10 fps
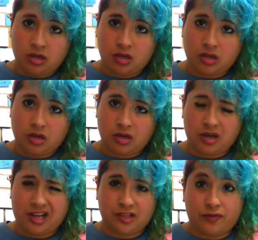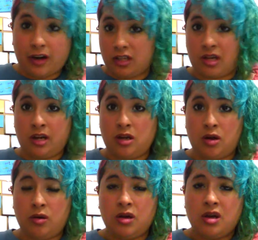as far as I
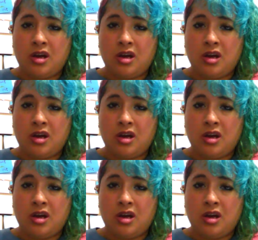know,